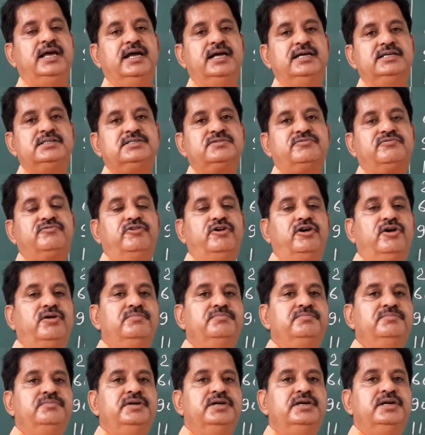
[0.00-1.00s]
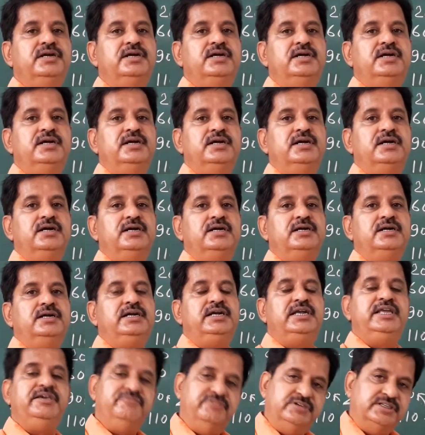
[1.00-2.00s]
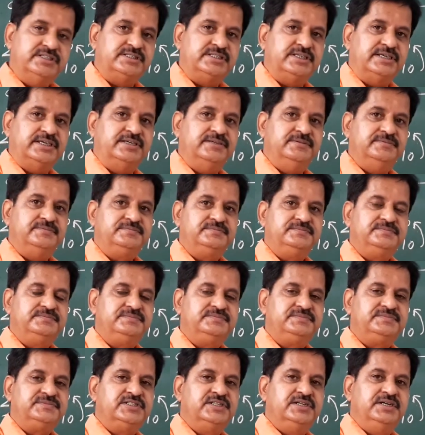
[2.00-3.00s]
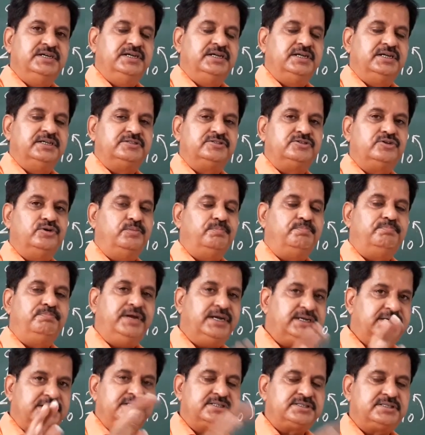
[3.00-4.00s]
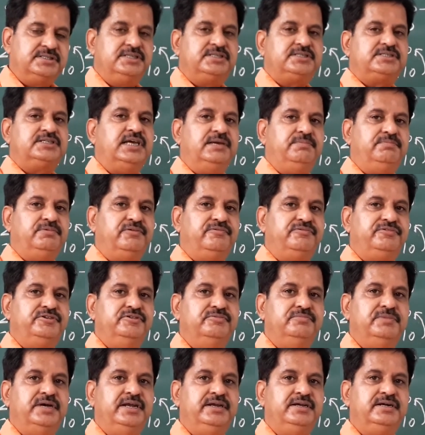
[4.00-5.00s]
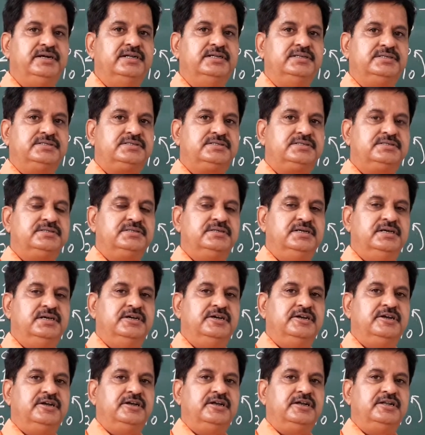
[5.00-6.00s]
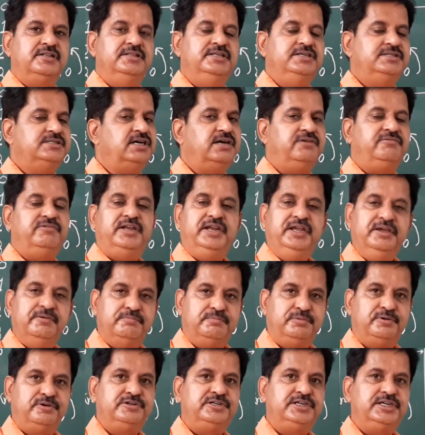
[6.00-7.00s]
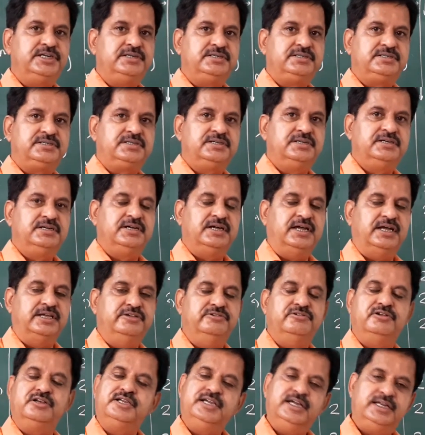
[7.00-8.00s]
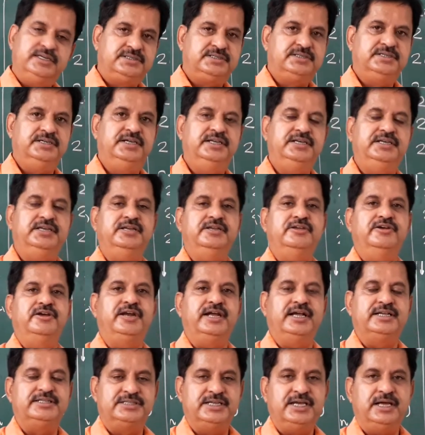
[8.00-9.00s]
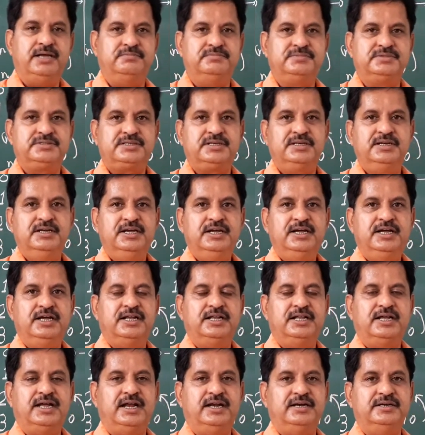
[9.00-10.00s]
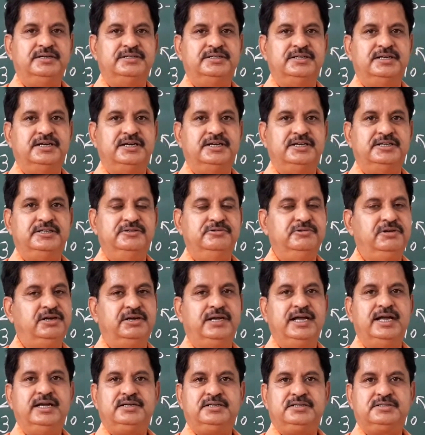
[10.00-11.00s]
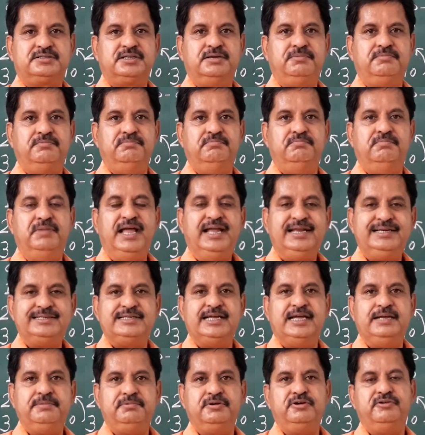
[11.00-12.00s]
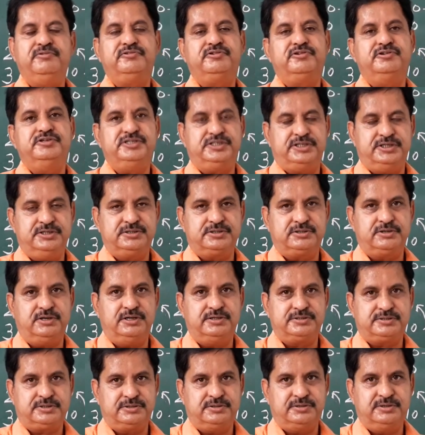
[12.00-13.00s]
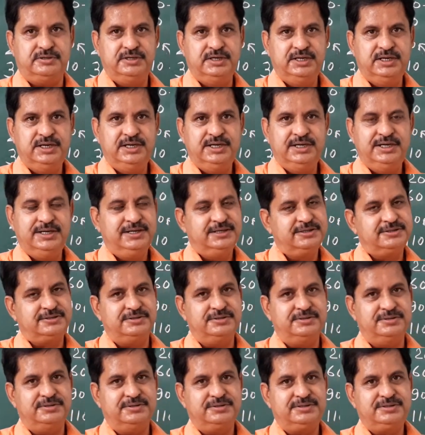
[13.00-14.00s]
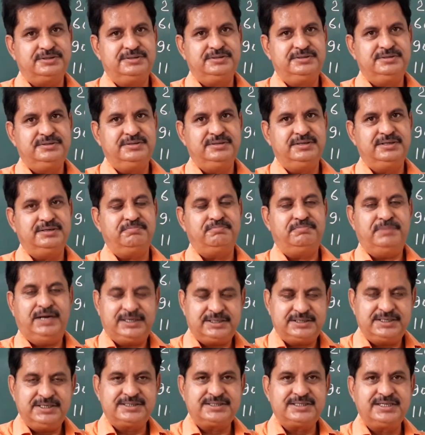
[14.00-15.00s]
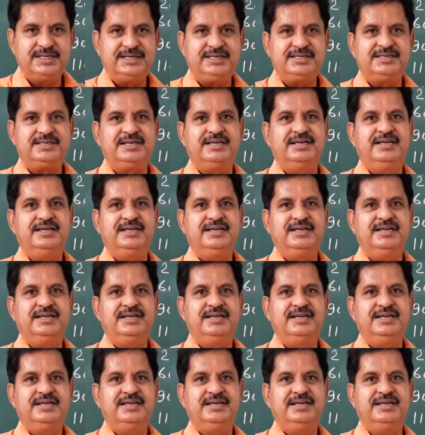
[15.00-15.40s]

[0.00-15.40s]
as from TVC. So practice this type of numericals. These are very important. You will get in your exams, and you will get some blank type of questions also. So practice it.